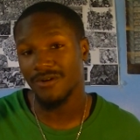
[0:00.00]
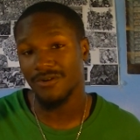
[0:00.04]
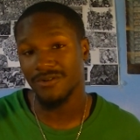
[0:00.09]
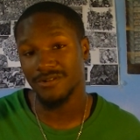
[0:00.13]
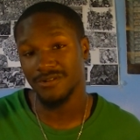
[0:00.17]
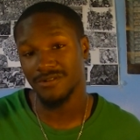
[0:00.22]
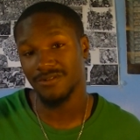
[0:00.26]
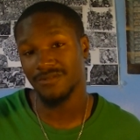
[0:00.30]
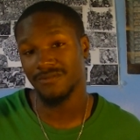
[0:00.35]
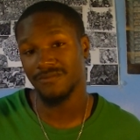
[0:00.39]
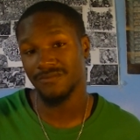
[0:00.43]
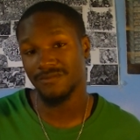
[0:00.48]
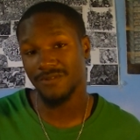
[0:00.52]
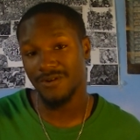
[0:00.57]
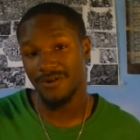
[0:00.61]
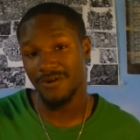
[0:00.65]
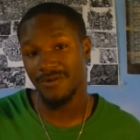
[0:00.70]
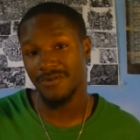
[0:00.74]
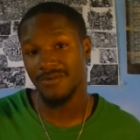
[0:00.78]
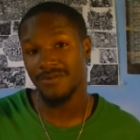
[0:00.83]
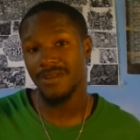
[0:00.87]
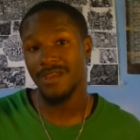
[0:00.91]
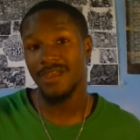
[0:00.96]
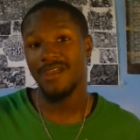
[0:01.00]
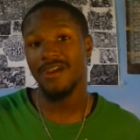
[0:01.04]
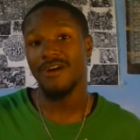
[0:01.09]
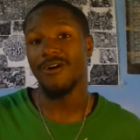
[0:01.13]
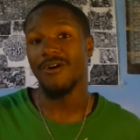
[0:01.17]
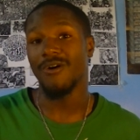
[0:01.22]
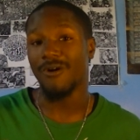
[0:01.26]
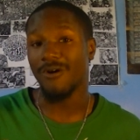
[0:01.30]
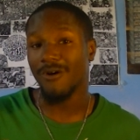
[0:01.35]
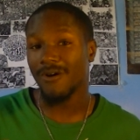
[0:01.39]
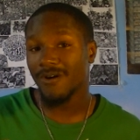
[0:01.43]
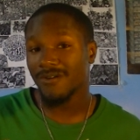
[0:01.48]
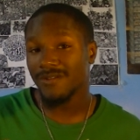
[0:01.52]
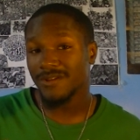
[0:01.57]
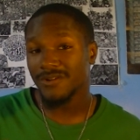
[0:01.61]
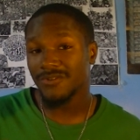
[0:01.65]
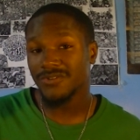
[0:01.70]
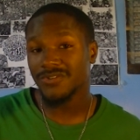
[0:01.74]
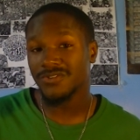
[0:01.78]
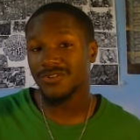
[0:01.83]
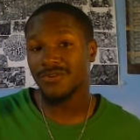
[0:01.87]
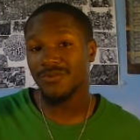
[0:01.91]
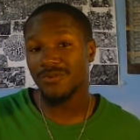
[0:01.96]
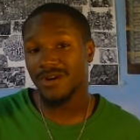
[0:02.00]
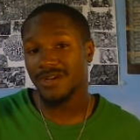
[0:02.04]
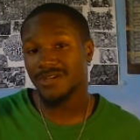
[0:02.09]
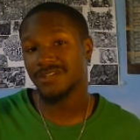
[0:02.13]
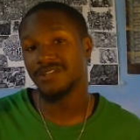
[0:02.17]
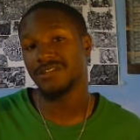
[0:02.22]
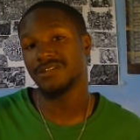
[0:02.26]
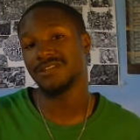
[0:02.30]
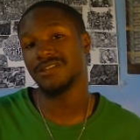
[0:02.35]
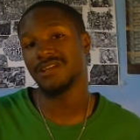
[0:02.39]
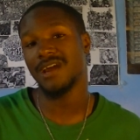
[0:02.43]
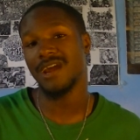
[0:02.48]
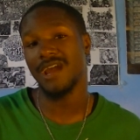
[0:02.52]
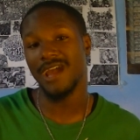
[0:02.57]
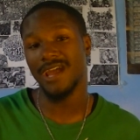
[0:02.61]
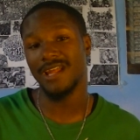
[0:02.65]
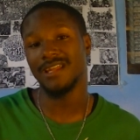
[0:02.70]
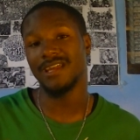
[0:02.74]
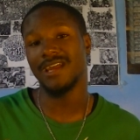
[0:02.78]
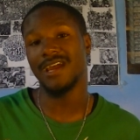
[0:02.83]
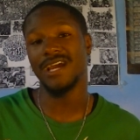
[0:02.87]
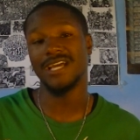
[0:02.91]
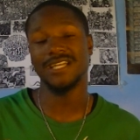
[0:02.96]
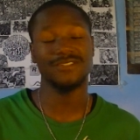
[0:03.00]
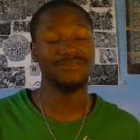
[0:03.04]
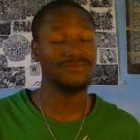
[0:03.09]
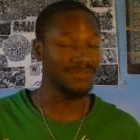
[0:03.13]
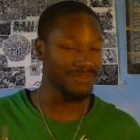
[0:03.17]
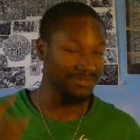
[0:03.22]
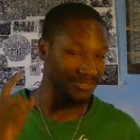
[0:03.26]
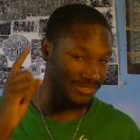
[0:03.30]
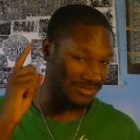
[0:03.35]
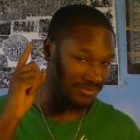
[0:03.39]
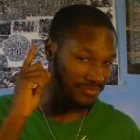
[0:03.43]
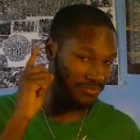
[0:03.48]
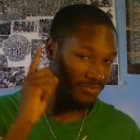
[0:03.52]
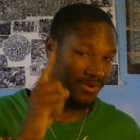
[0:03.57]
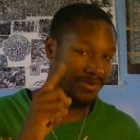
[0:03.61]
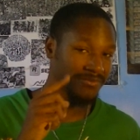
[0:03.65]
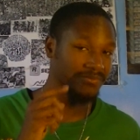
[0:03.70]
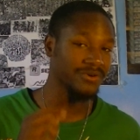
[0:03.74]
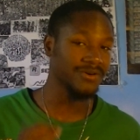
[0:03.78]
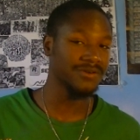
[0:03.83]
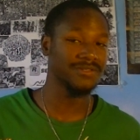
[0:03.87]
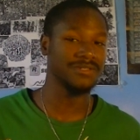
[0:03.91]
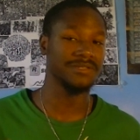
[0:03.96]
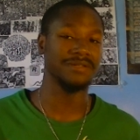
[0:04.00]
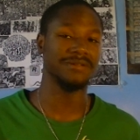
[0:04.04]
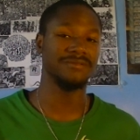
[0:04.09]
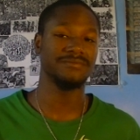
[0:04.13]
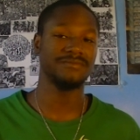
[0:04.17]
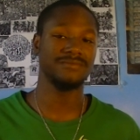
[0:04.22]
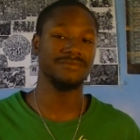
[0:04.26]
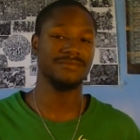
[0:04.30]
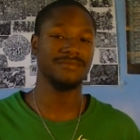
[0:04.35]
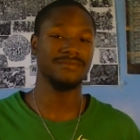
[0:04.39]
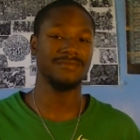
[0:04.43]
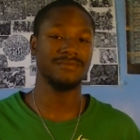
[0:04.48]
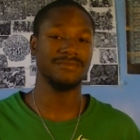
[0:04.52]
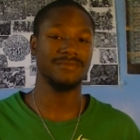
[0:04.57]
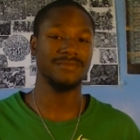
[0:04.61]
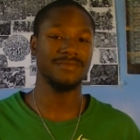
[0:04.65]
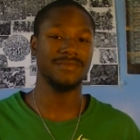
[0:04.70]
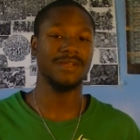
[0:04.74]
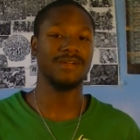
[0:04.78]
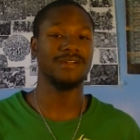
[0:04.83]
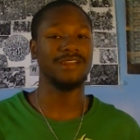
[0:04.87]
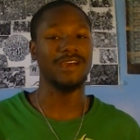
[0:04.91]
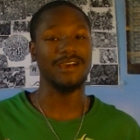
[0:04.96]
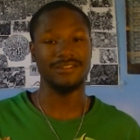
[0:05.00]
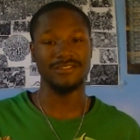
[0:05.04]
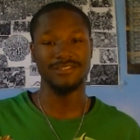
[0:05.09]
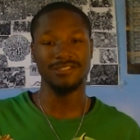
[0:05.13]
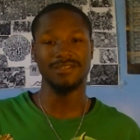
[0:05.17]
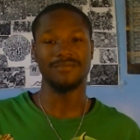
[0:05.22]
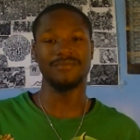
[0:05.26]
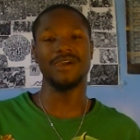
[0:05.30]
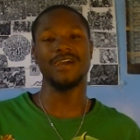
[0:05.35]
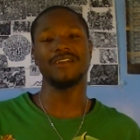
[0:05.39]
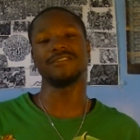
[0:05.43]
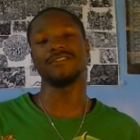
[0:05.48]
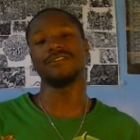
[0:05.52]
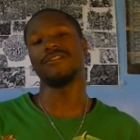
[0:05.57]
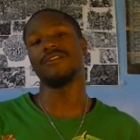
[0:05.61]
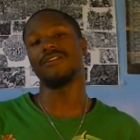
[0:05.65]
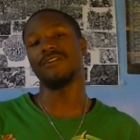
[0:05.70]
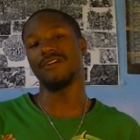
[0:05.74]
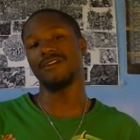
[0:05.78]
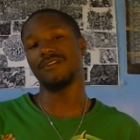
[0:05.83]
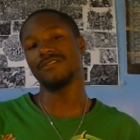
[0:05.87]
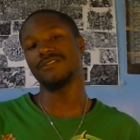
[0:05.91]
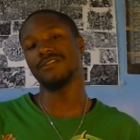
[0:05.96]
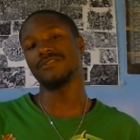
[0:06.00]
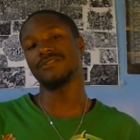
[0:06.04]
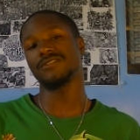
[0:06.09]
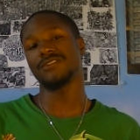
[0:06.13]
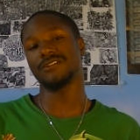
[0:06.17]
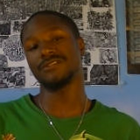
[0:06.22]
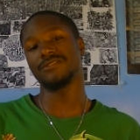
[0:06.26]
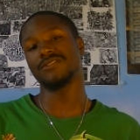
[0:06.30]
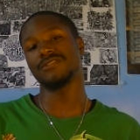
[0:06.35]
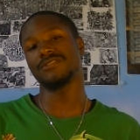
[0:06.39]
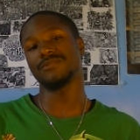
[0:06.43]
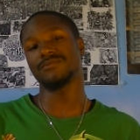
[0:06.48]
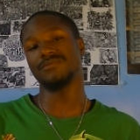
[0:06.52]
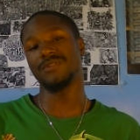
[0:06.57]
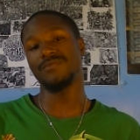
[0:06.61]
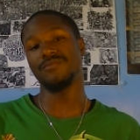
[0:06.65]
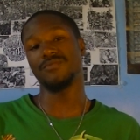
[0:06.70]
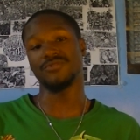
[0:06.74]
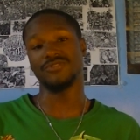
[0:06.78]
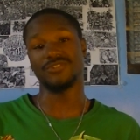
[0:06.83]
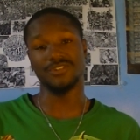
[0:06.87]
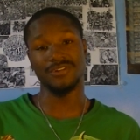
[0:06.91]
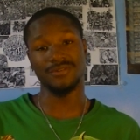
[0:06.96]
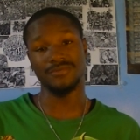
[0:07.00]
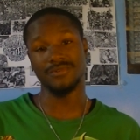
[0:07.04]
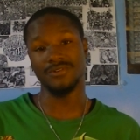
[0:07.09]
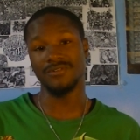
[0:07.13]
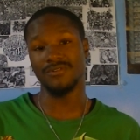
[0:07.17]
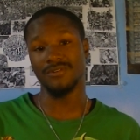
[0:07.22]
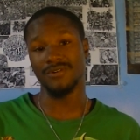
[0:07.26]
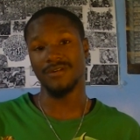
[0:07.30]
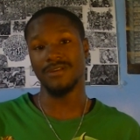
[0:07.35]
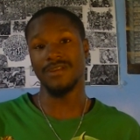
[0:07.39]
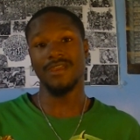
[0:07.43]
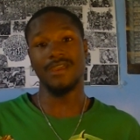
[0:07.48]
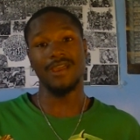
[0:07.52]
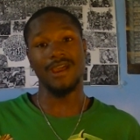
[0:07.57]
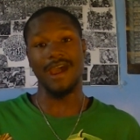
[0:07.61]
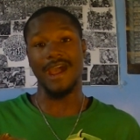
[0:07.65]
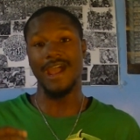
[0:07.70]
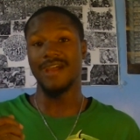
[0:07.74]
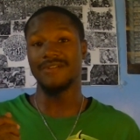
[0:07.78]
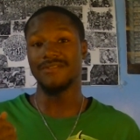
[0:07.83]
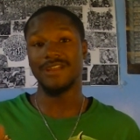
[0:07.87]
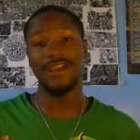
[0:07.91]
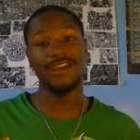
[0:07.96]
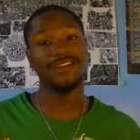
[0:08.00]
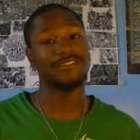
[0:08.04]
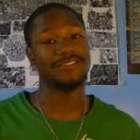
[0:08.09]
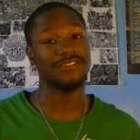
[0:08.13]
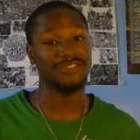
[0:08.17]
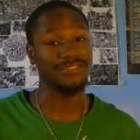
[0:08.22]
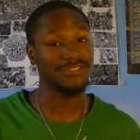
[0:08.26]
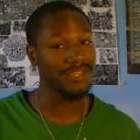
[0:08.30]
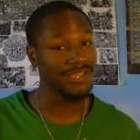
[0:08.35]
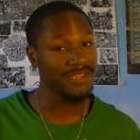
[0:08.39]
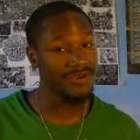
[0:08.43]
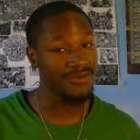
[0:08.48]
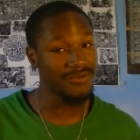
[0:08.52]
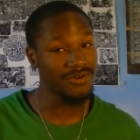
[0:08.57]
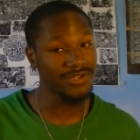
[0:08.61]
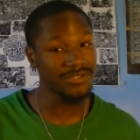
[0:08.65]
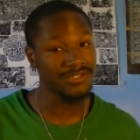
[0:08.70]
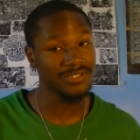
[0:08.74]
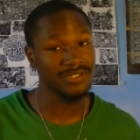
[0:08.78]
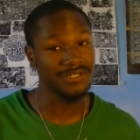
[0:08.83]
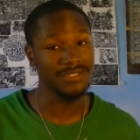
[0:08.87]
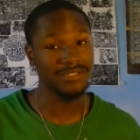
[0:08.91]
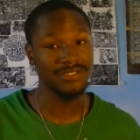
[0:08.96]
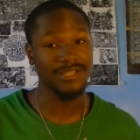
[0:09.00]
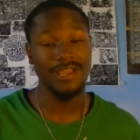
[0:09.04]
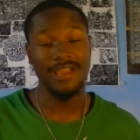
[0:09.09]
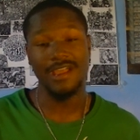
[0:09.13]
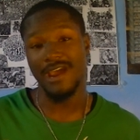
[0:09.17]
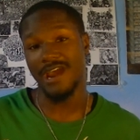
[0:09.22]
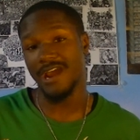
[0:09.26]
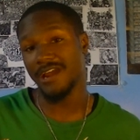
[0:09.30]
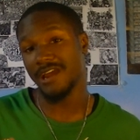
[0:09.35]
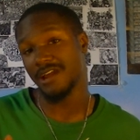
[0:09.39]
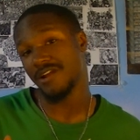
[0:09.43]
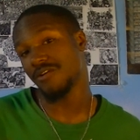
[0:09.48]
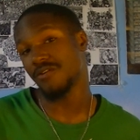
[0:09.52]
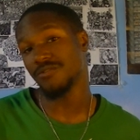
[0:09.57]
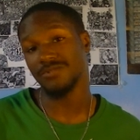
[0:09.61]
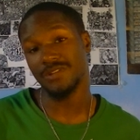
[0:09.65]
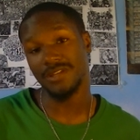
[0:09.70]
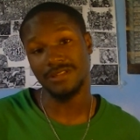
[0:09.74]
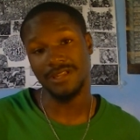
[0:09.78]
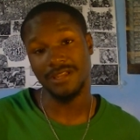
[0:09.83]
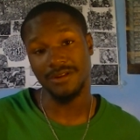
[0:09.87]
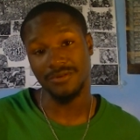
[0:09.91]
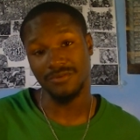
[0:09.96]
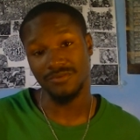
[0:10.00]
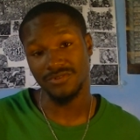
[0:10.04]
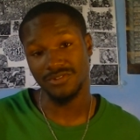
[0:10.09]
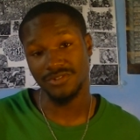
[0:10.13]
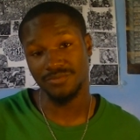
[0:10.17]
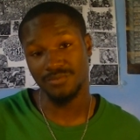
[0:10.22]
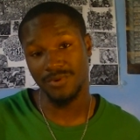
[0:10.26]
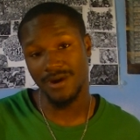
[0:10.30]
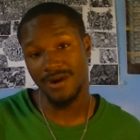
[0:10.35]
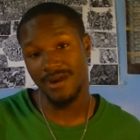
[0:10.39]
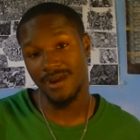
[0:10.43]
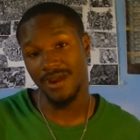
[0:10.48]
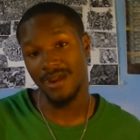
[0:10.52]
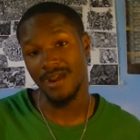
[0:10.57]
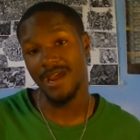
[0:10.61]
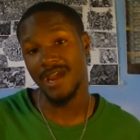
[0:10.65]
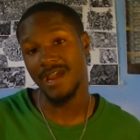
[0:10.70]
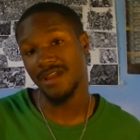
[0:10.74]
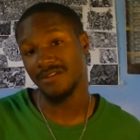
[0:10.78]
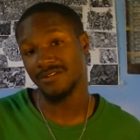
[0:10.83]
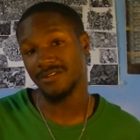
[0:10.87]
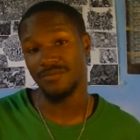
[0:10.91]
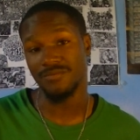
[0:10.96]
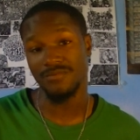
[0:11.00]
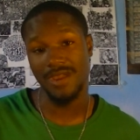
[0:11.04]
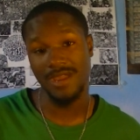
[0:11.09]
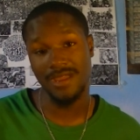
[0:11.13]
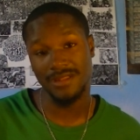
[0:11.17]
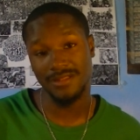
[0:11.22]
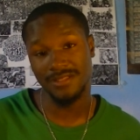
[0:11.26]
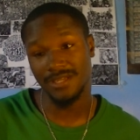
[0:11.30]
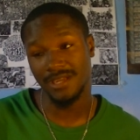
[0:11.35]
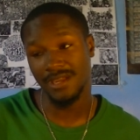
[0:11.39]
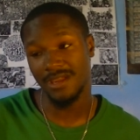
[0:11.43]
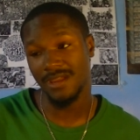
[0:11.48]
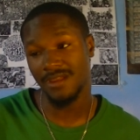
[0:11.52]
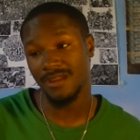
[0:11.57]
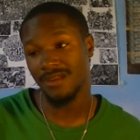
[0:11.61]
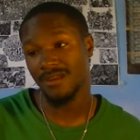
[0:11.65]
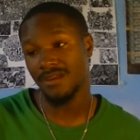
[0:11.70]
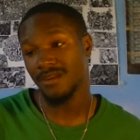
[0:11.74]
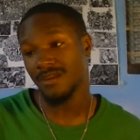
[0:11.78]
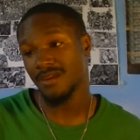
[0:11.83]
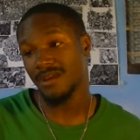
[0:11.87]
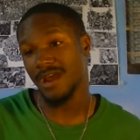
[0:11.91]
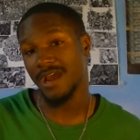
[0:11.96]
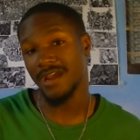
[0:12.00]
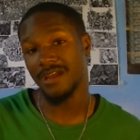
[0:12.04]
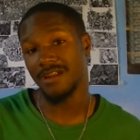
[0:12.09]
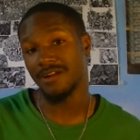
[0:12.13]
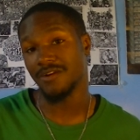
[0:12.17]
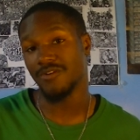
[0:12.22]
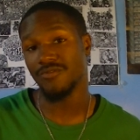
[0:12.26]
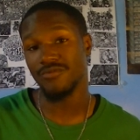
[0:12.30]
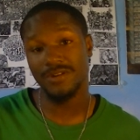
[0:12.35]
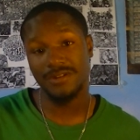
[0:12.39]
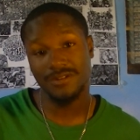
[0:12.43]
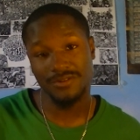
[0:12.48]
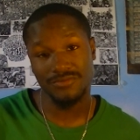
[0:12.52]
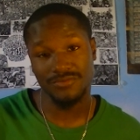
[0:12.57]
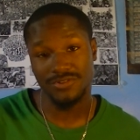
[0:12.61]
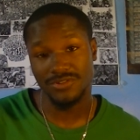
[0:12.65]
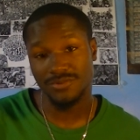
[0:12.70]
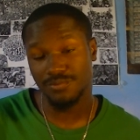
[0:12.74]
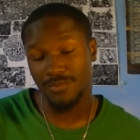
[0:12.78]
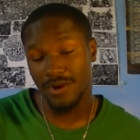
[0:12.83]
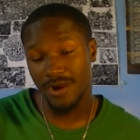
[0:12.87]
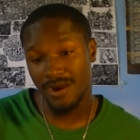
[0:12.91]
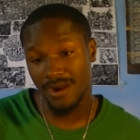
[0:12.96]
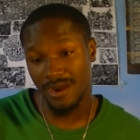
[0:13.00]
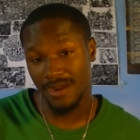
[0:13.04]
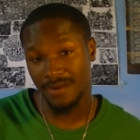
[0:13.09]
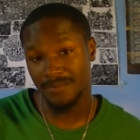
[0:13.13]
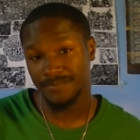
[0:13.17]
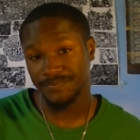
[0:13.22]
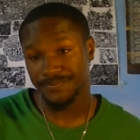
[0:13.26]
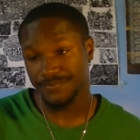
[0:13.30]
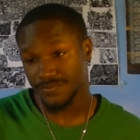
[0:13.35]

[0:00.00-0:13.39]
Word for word: on your phone? All those questions I had to ask for just one person. Now just imagine all those hundreds of people jumping on. I have to ask the same questions. I got to hope that they can respond. I had to maintain. I got to quickly respond